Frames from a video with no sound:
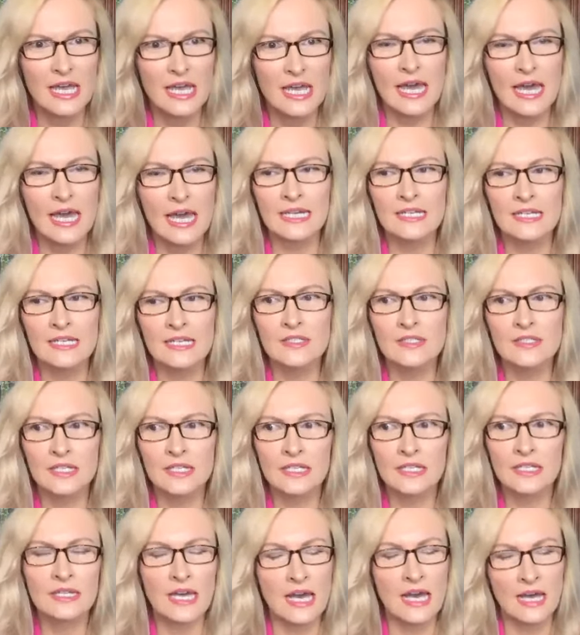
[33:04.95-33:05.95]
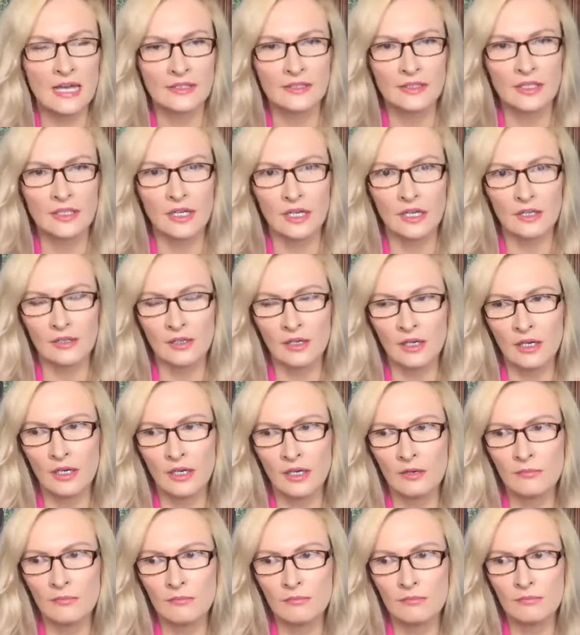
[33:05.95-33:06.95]
And I say that
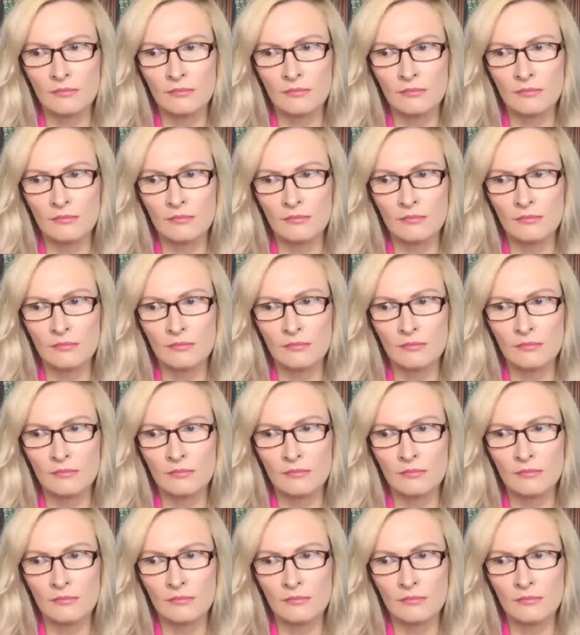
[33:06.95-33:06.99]
uh,